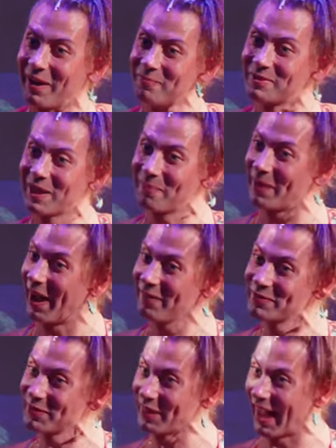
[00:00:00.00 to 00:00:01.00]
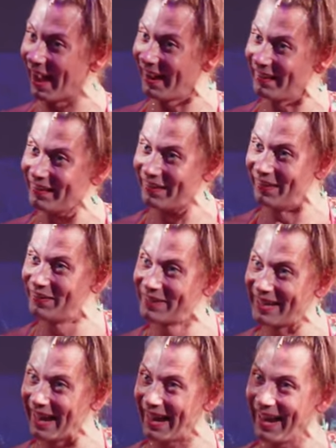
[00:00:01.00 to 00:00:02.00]
comes up after that.
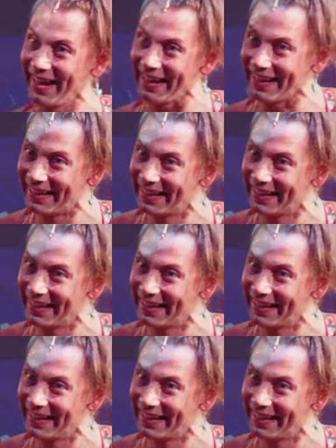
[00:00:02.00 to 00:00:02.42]
Okay?